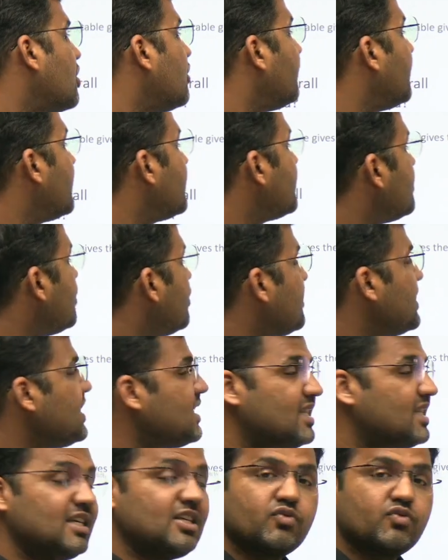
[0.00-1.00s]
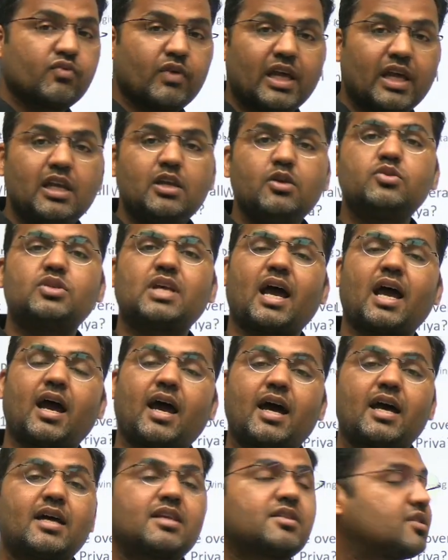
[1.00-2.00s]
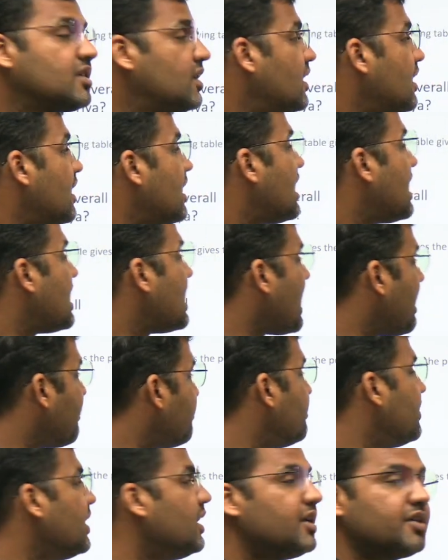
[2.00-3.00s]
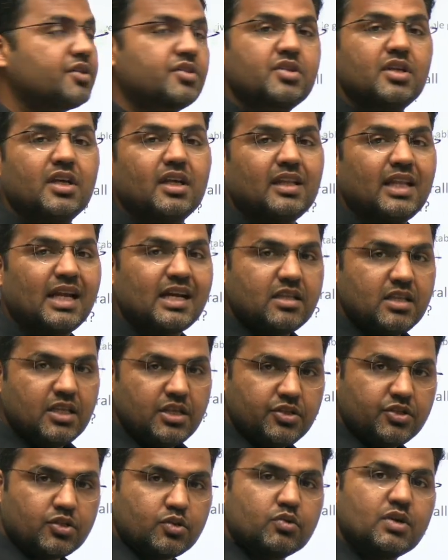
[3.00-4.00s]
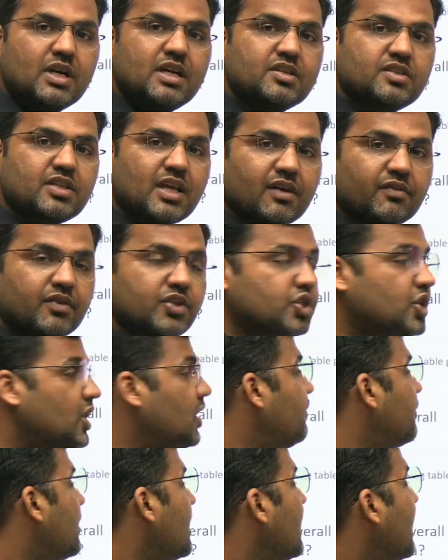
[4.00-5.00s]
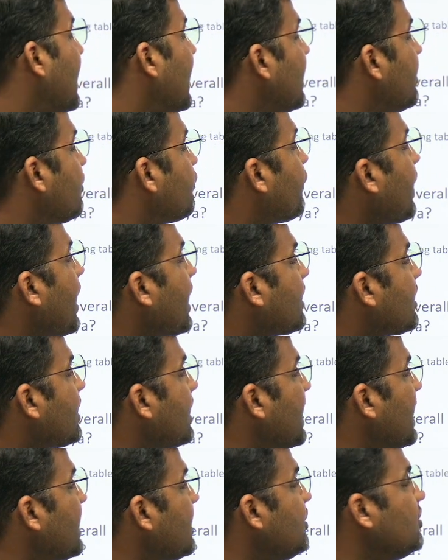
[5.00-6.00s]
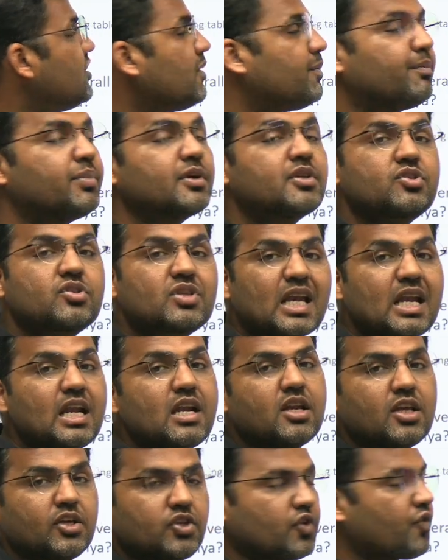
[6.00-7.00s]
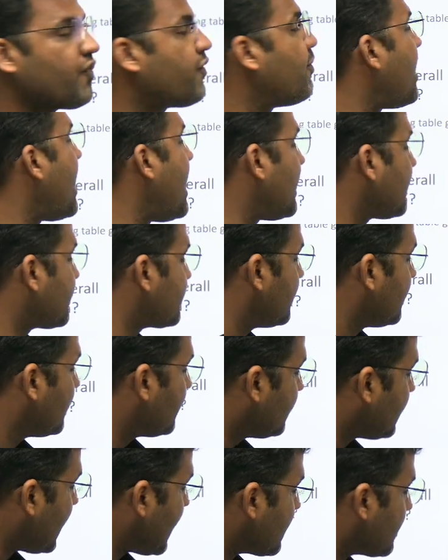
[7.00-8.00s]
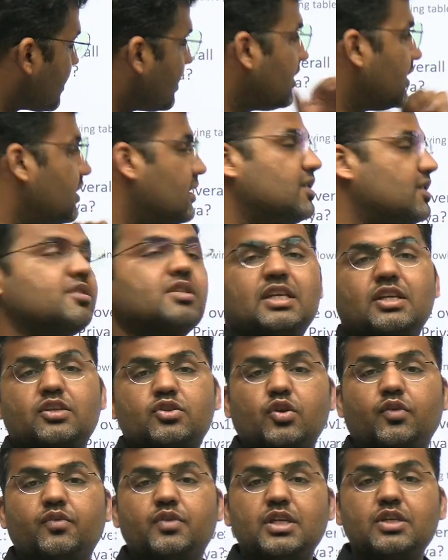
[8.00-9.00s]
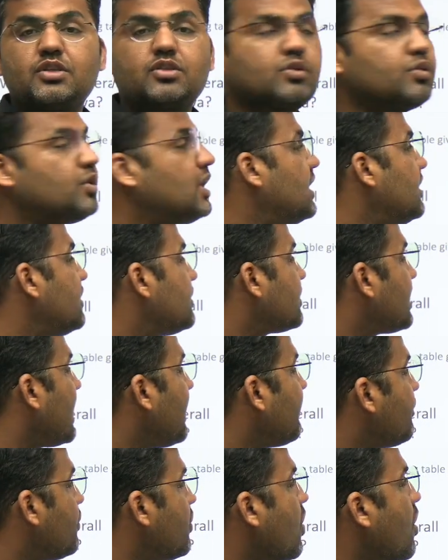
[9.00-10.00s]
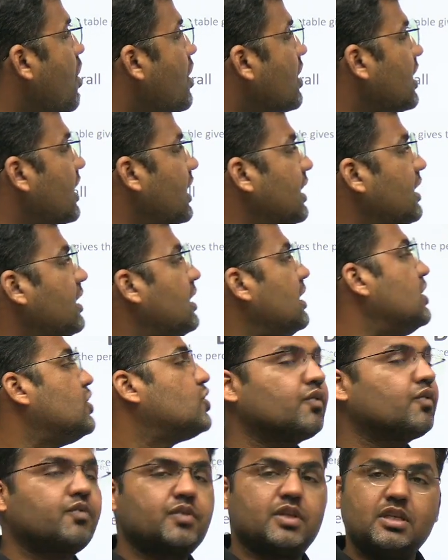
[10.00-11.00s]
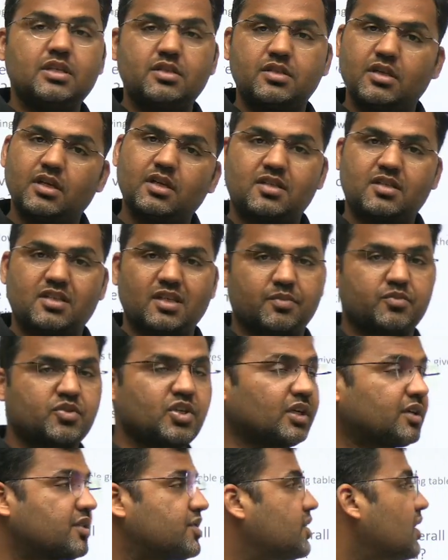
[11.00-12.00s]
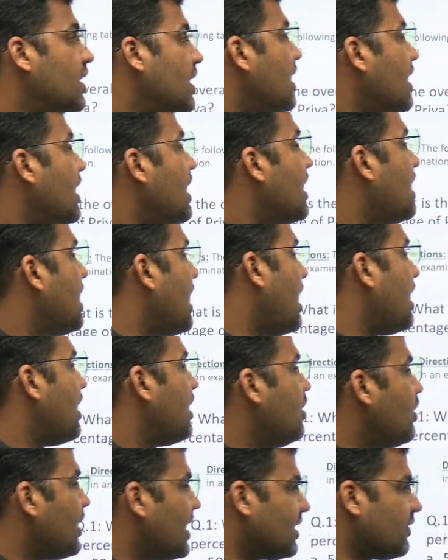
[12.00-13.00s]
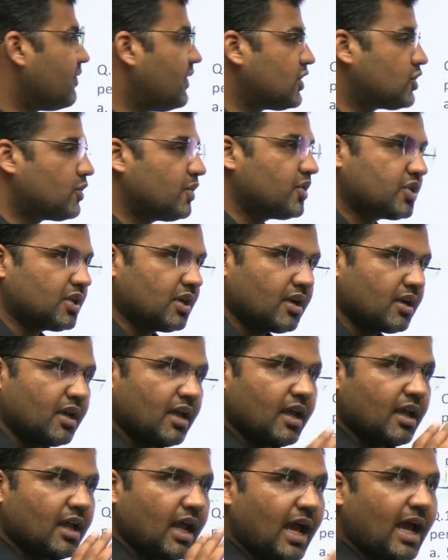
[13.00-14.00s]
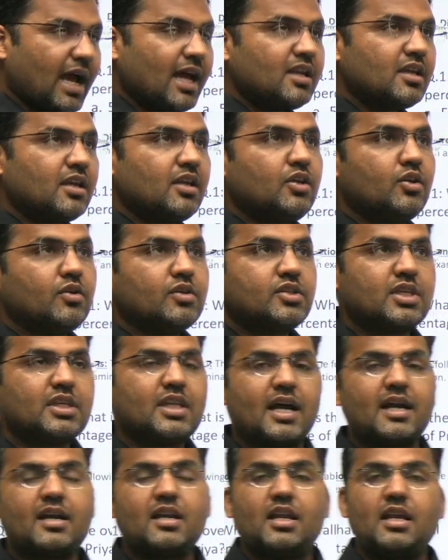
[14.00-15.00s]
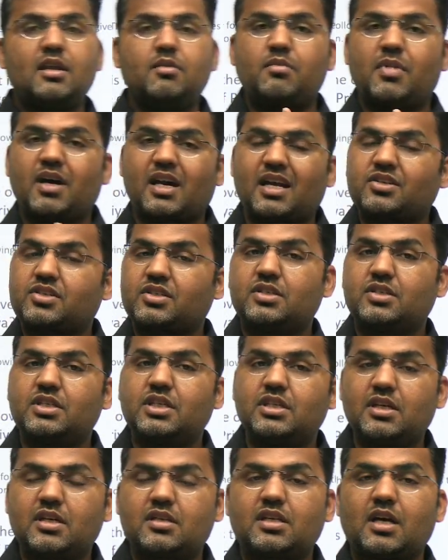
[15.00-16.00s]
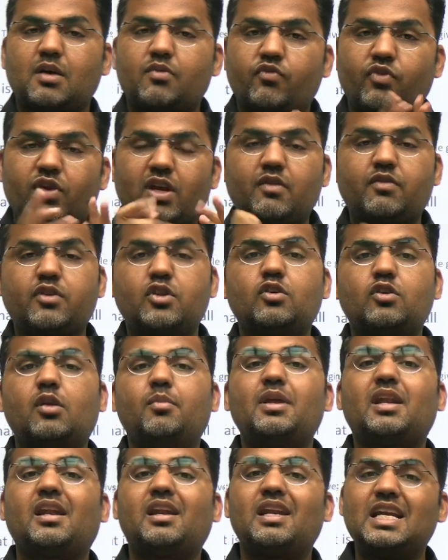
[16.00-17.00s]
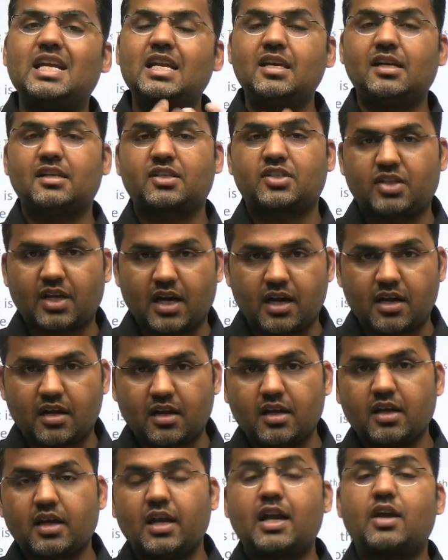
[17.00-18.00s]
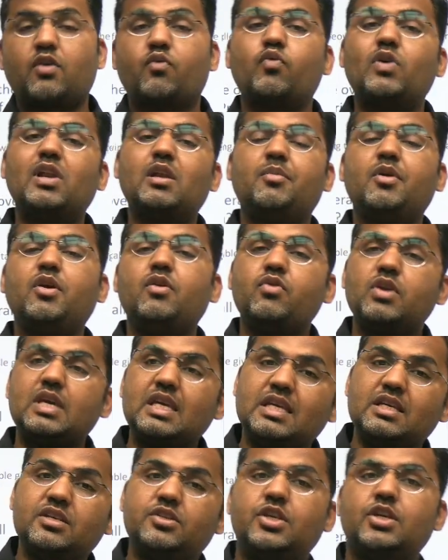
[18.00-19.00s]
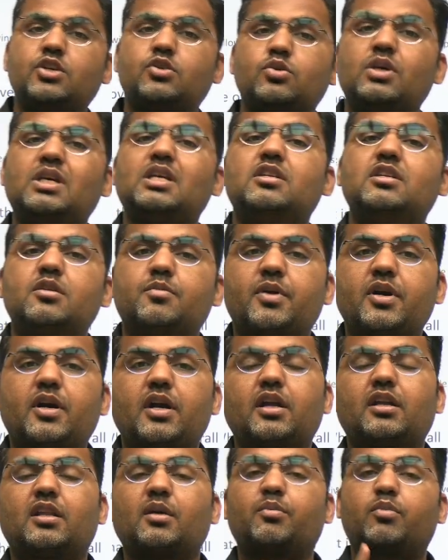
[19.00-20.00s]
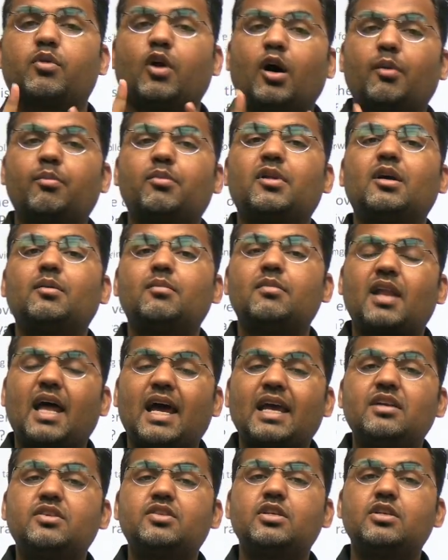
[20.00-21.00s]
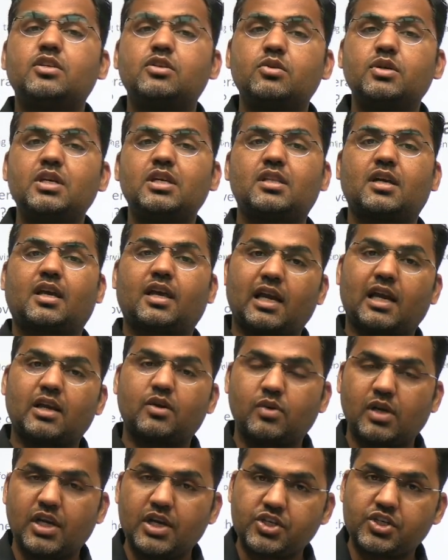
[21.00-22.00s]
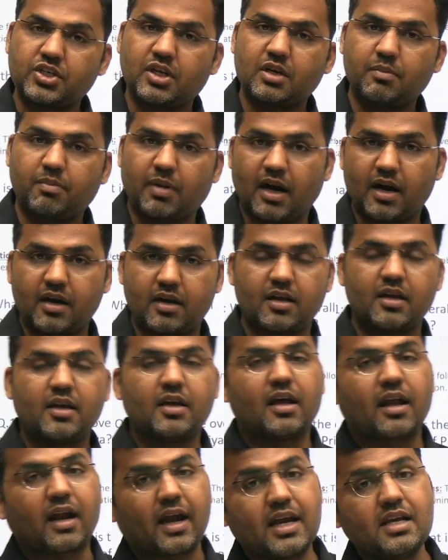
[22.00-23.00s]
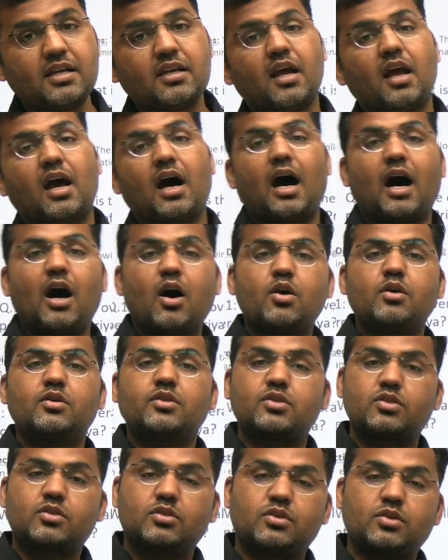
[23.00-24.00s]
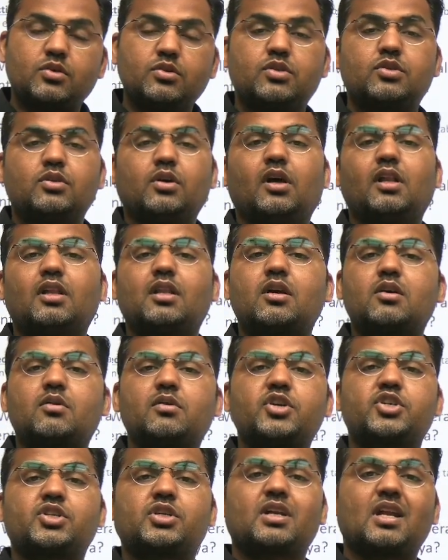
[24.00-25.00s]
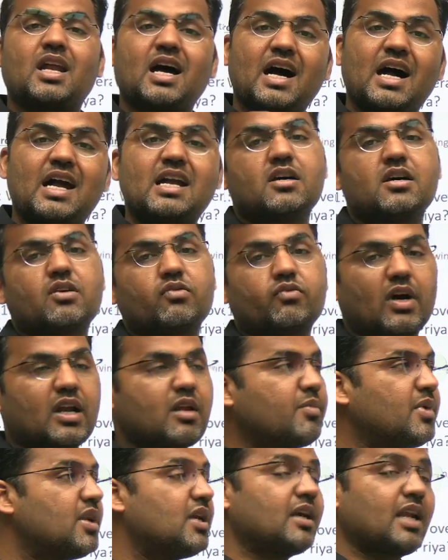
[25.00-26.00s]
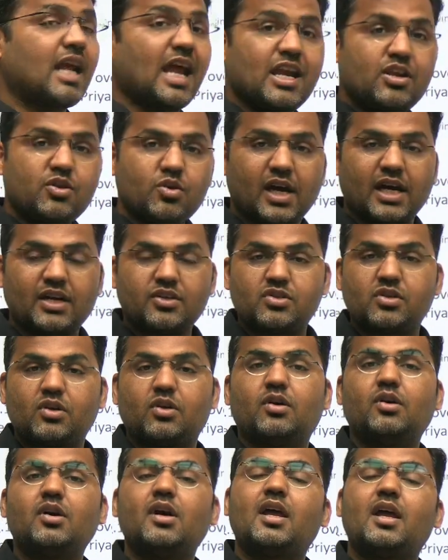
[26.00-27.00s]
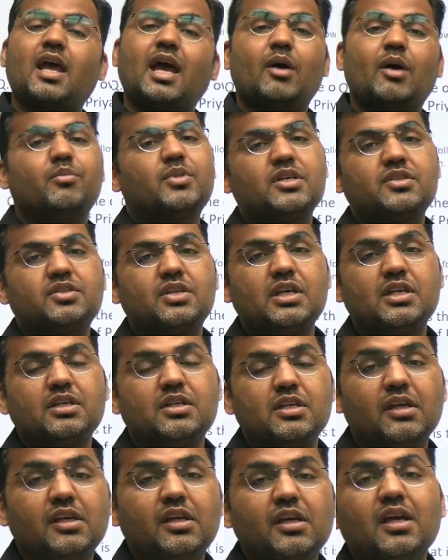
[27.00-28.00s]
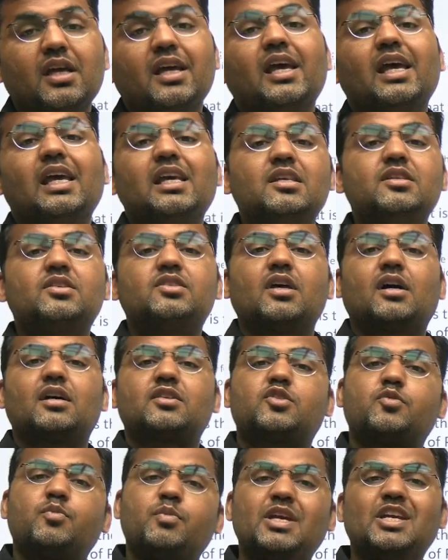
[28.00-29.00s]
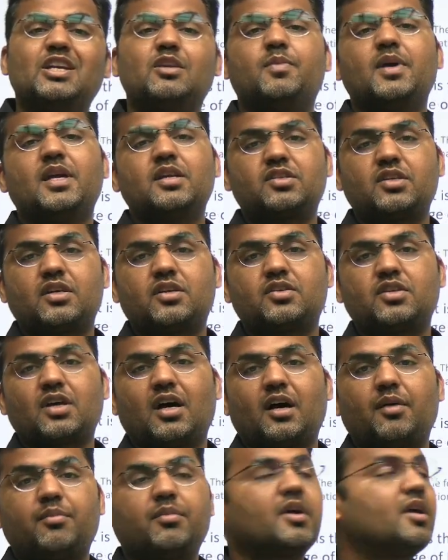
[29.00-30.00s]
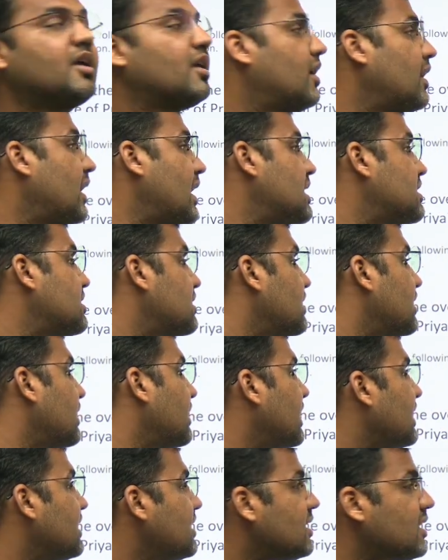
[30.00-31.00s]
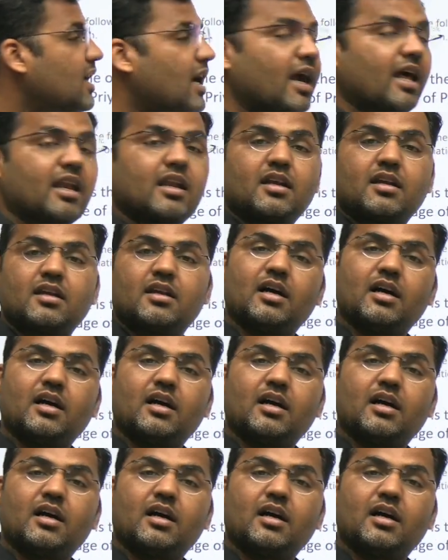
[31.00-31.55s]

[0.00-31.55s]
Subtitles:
of assuming these values as numbers that these students have achieved. In fact, it is a percentage of marks that 6 of these students have got in each of these subjects. Now look at the first question, and you see that in Maharashtra CET exam, whenever you will be reading a set, it will be easy to interpret it. The problem lies in doing the calculation part, right? How to solve the question under 1 minute. And you guys know MBACET is a speed-based exam, right? Rather than